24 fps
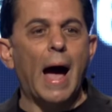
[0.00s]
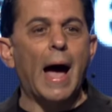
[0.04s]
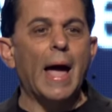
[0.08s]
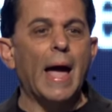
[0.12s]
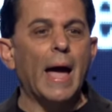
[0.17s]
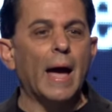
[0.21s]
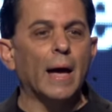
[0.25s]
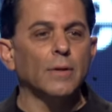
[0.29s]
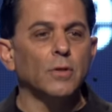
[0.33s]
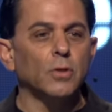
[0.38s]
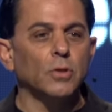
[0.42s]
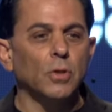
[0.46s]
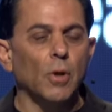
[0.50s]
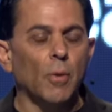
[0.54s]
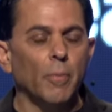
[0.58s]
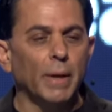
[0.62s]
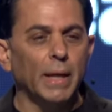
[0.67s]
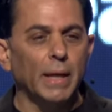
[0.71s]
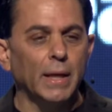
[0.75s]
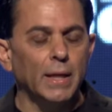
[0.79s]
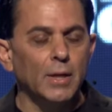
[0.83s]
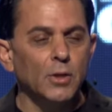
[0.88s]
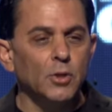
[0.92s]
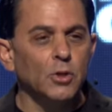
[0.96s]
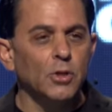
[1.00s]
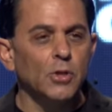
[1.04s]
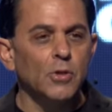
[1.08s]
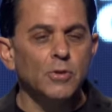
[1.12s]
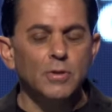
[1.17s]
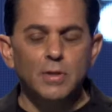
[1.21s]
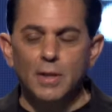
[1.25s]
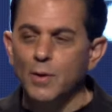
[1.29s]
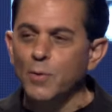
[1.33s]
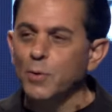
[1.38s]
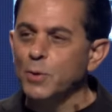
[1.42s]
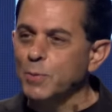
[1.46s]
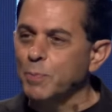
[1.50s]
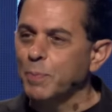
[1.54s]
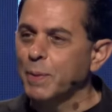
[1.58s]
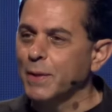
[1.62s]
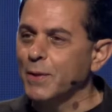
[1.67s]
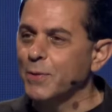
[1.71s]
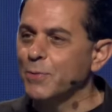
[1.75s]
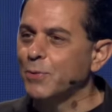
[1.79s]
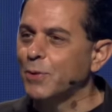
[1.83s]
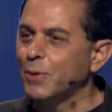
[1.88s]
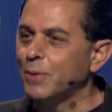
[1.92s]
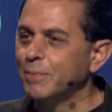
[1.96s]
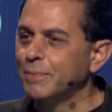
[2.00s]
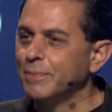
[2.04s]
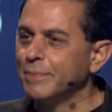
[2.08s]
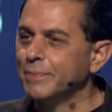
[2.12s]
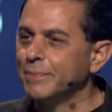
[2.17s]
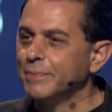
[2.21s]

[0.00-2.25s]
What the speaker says: I had so many issues, it was pitiful.